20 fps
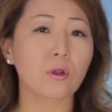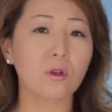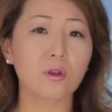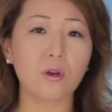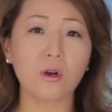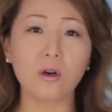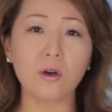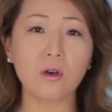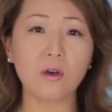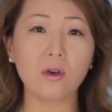
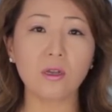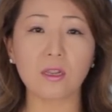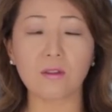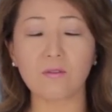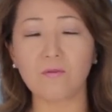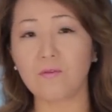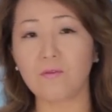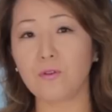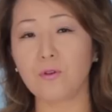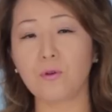God
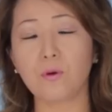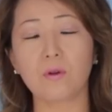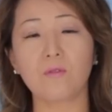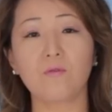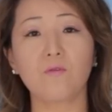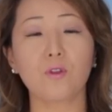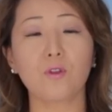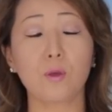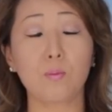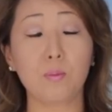and
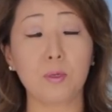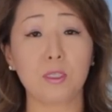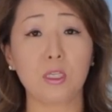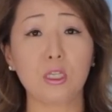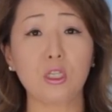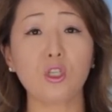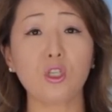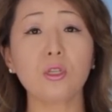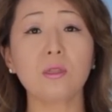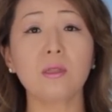for the
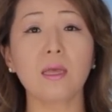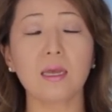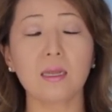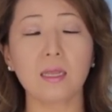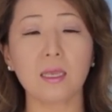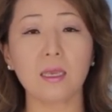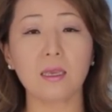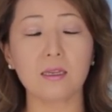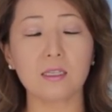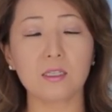position
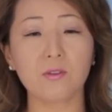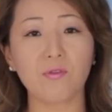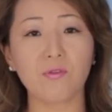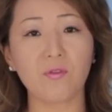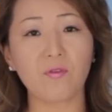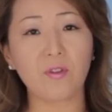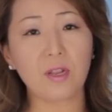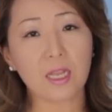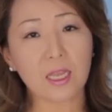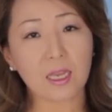that he is
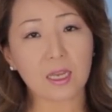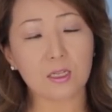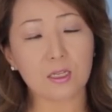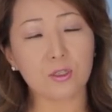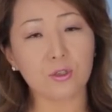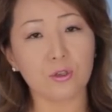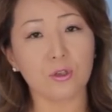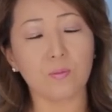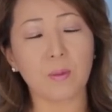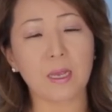fulfilling
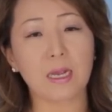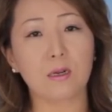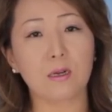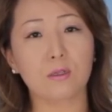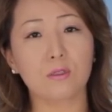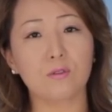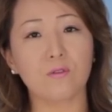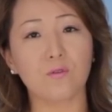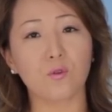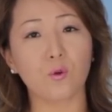as true
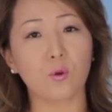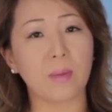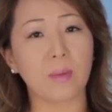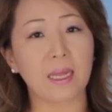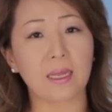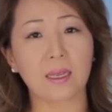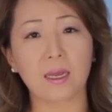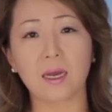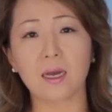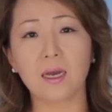parents of all
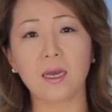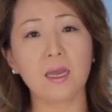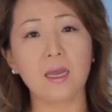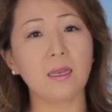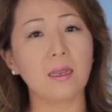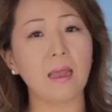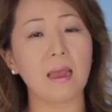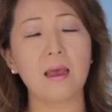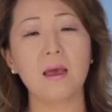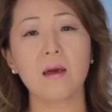
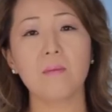mankind,